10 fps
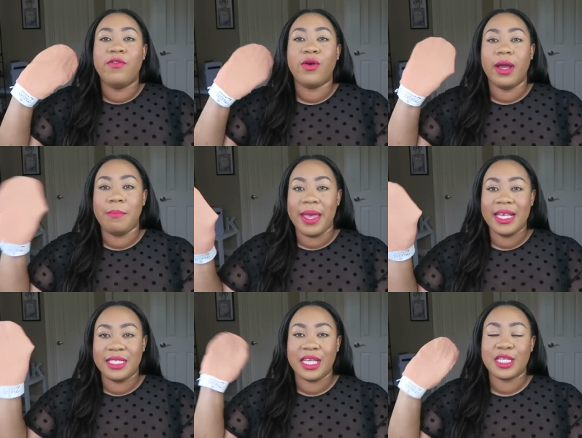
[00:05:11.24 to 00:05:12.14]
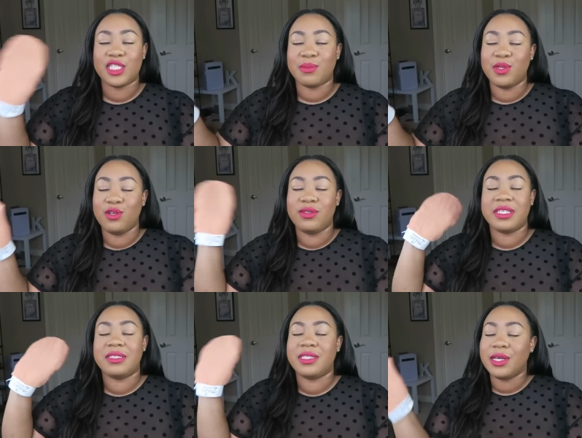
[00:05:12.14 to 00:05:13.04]
for amazing, smooth,
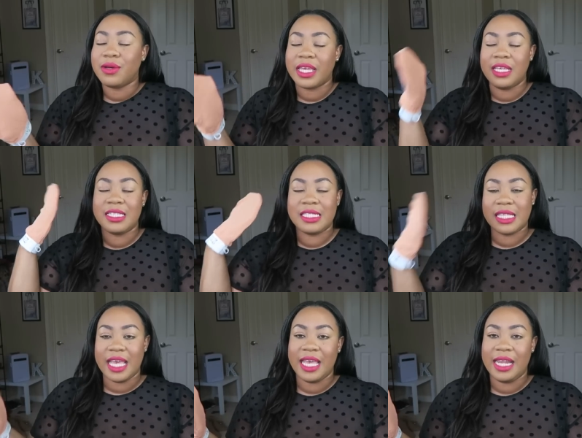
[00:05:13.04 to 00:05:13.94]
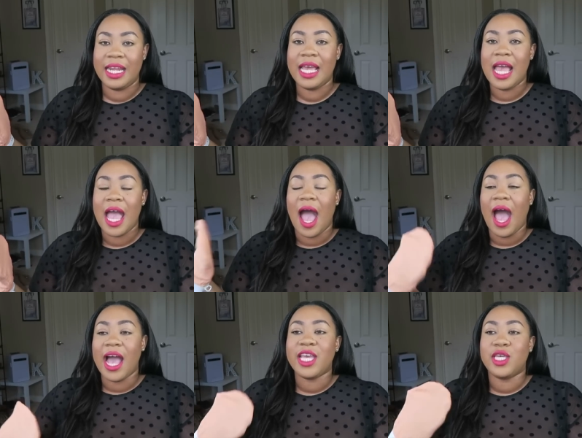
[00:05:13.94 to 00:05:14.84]
silky skin.
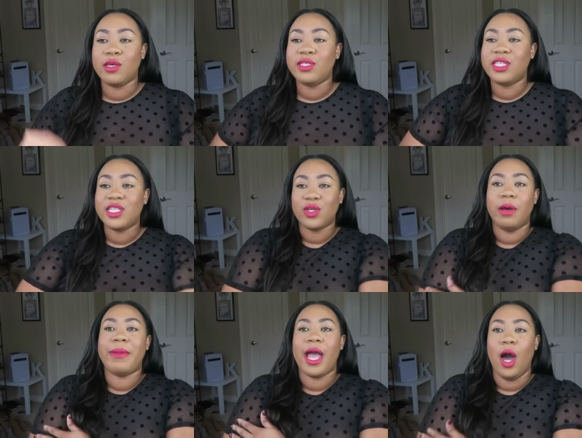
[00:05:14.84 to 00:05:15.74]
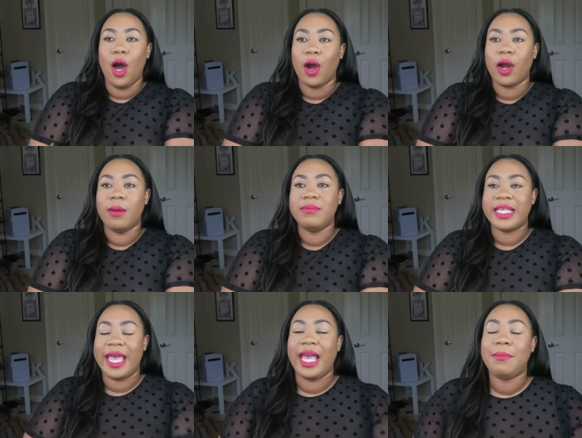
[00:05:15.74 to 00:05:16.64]
I use this on my arms
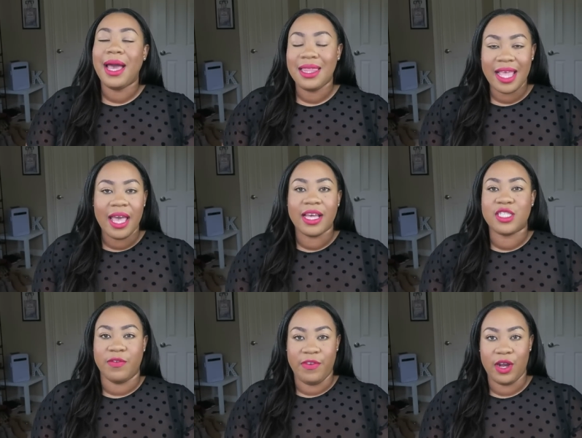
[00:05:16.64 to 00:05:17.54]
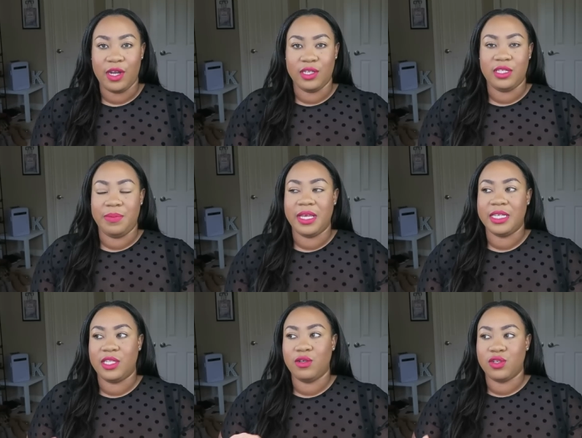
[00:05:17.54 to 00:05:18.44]
and my legs first
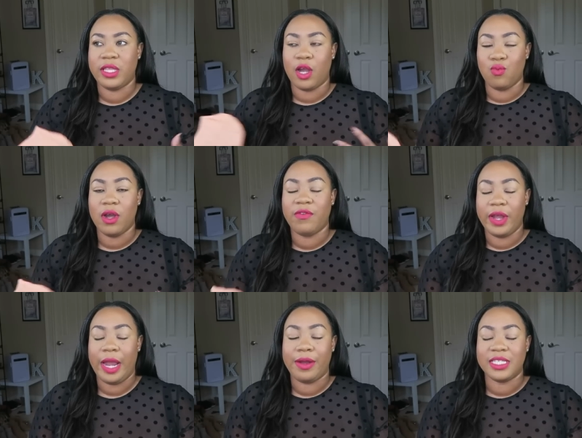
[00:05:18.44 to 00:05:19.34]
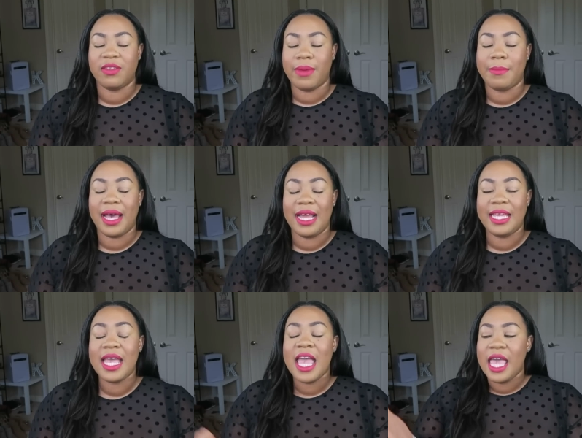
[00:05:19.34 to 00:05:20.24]
because those are like rougher areas of my
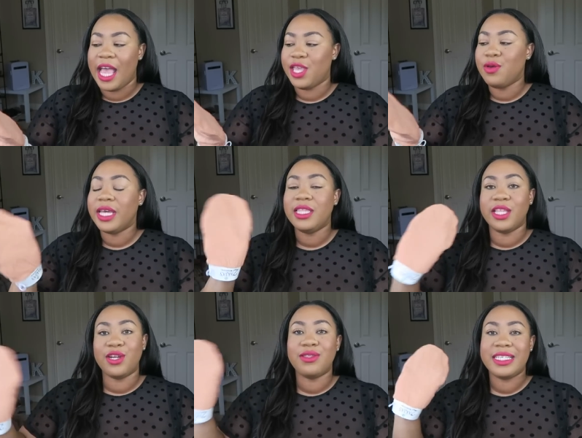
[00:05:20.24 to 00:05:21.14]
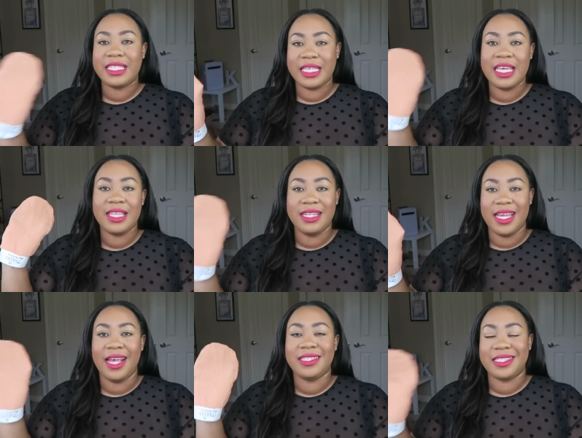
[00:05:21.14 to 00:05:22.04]
body, and you can literally see the
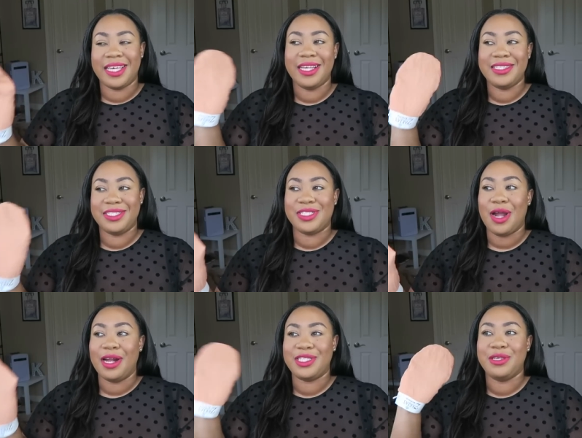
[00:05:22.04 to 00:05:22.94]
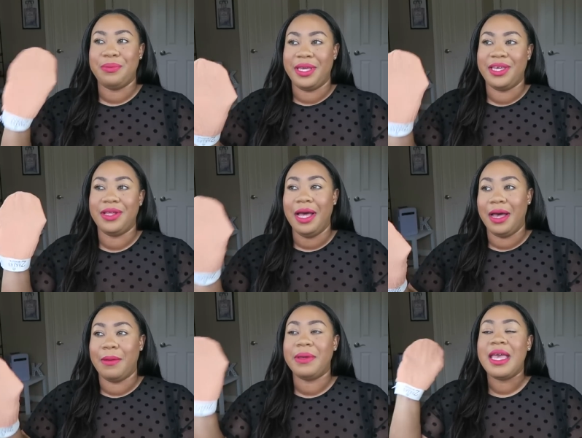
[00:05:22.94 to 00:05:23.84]
dead skin start to peel
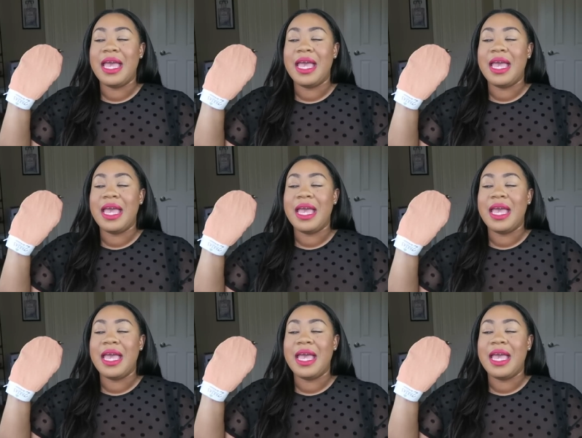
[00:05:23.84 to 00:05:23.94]
up.